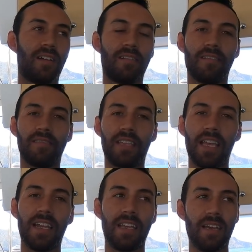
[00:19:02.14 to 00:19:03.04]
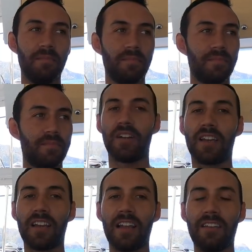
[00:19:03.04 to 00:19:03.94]
around 10 a.m. We're
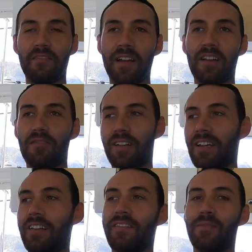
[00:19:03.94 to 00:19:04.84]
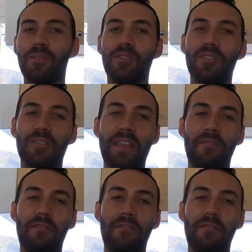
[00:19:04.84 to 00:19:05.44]
not gonna leave right now, we're gonna leave tomorrow.